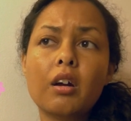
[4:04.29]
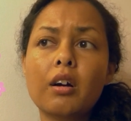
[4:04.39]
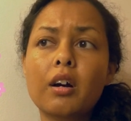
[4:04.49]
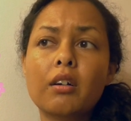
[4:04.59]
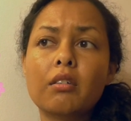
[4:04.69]

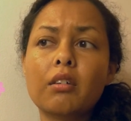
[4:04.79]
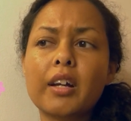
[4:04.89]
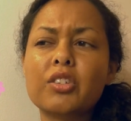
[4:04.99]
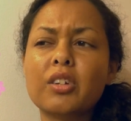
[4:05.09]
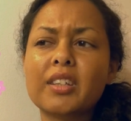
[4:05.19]
I
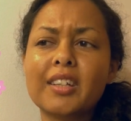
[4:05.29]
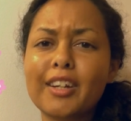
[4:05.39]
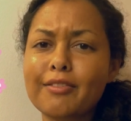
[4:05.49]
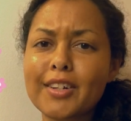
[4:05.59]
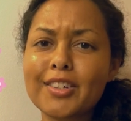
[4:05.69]
guess you call it an
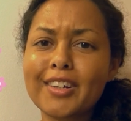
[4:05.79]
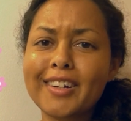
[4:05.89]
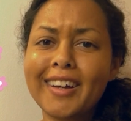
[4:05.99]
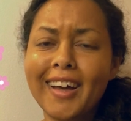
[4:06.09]
air freshener.